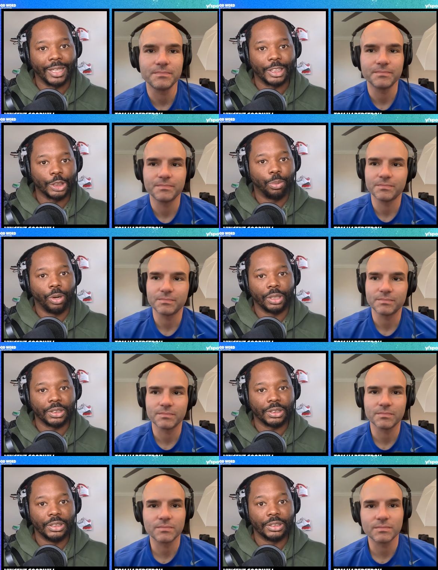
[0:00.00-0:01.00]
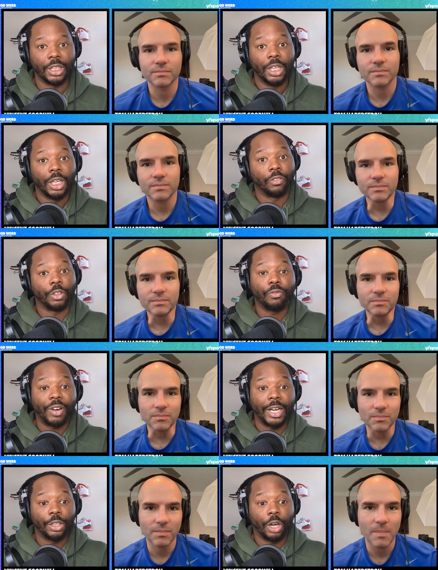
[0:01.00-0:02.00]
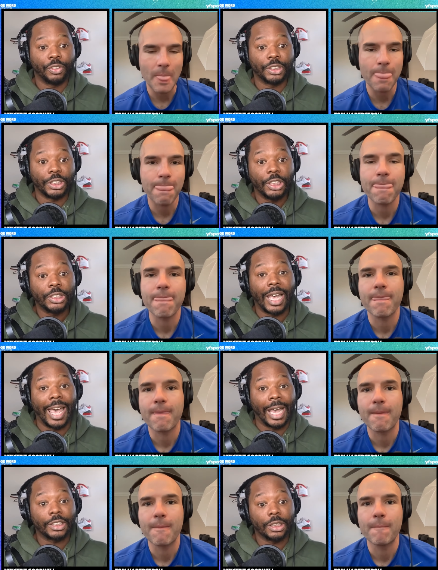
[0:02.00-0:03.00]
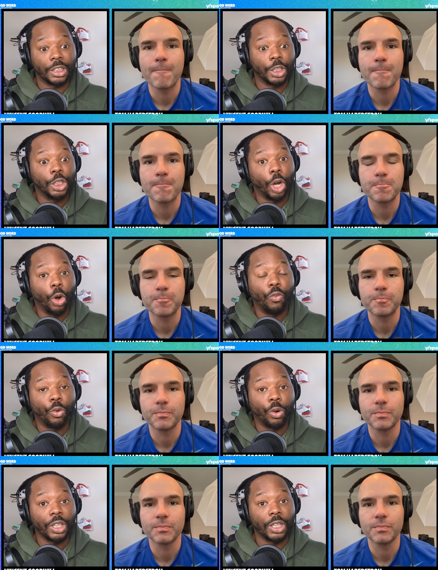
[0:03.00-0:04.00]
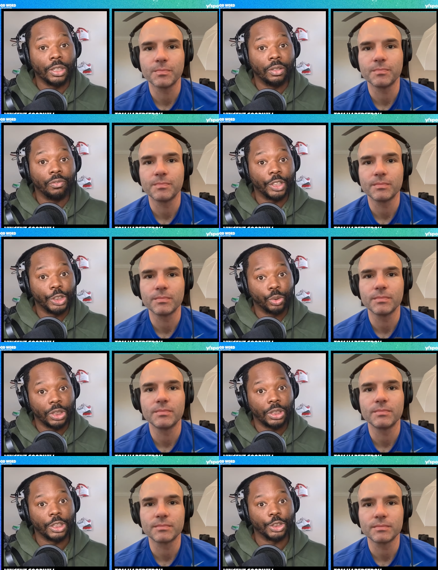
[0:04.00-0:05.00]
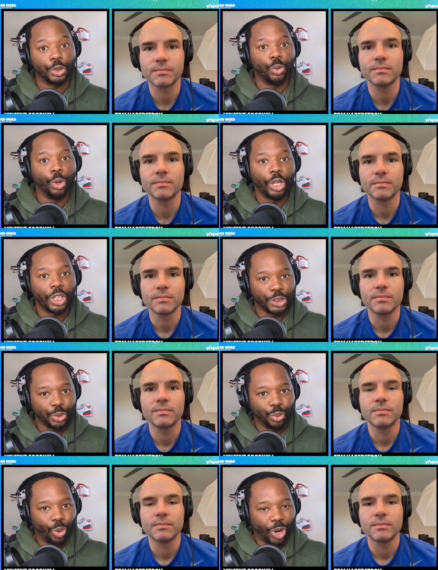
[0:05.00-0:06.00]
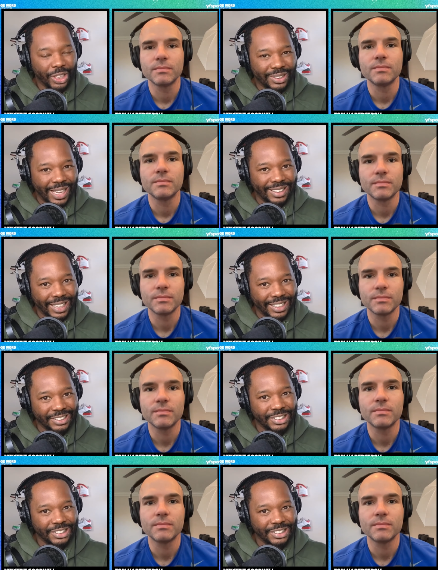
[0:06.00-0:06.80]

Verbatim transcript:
Speaker 1: at this point in the season. If you're fighting off fatigue to actually go for it individually because you because you want it, not like in a